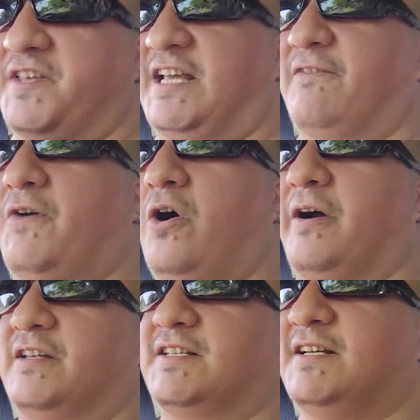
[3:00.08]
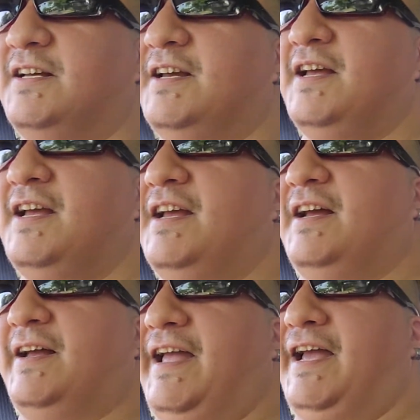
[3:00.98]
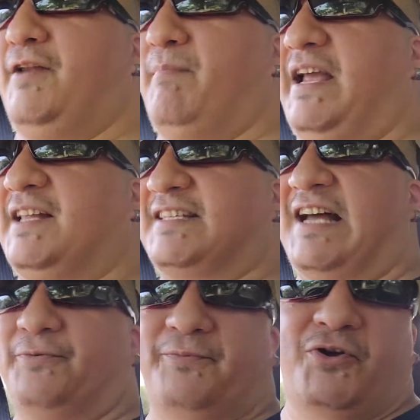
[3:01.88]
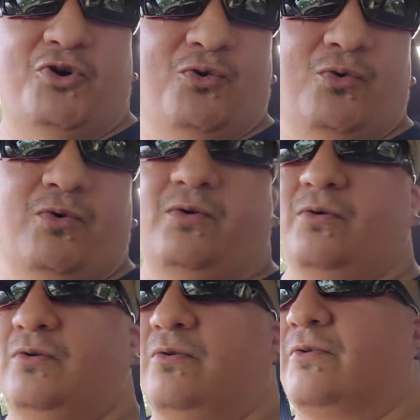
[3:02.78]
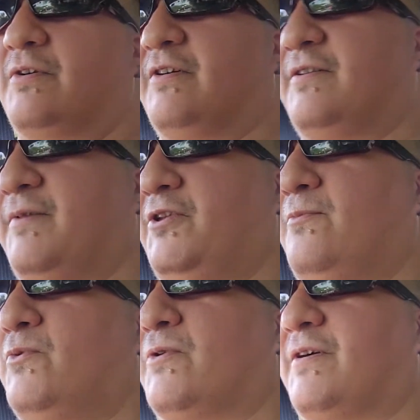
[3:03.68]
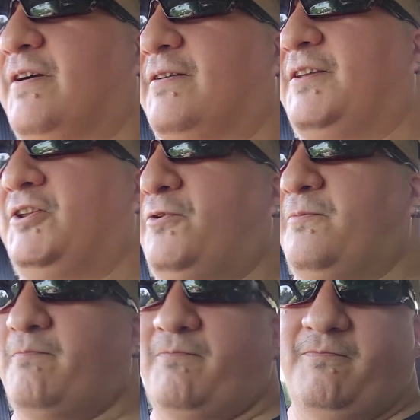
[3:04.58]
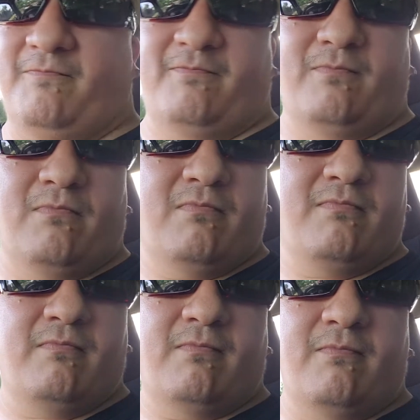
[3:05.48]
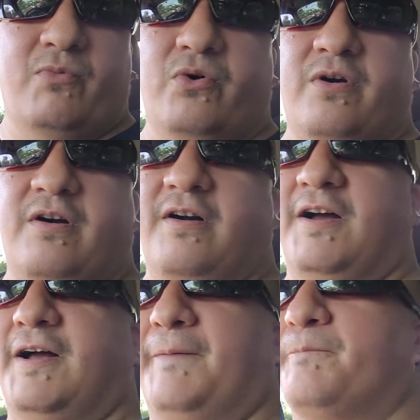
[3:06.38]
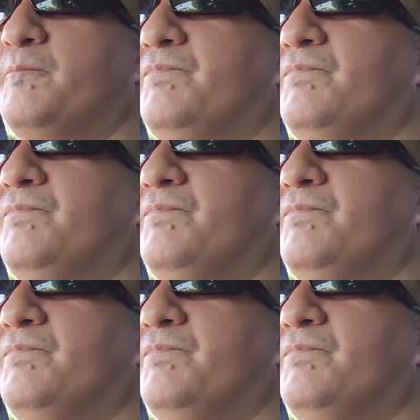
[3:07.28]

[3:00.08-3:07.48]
the sake of art and make it sound cool or you know more you know more um,